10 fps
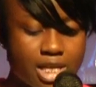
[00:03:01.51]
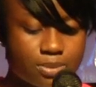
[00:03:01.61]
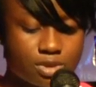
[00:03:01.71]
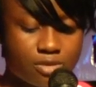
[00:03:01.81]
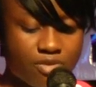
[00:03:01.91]
the
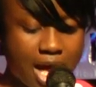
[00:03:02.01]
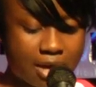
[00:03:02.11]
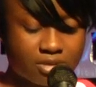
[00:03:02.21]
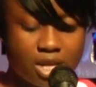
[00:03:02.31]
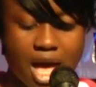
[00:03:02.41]
husband,
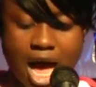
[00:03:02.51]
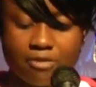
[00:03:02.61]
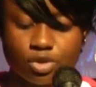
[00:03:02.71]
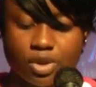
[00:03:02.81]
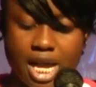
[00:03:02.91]
survived
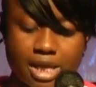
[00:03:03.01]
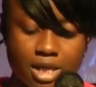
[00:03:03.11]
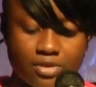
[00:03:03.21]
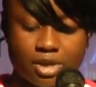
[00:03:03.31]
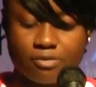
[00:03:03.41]
after the
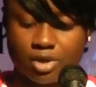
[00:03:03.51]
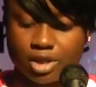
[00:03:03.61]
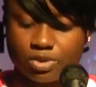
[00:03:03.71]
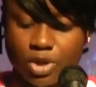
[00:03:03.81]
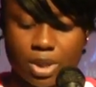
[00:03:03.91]
80th
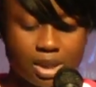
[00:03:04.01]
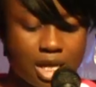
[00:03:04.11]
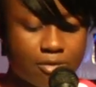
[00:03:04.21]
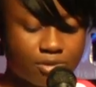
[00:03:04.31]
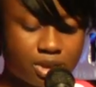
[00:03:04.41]
anniversary, and the
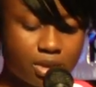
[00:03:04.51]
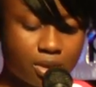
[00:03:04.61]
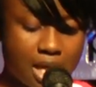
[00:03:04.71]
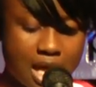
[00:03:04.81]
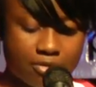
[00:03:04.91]
love was
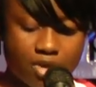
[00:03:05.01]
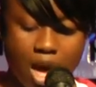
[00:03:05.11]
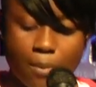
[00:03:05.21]
still alive.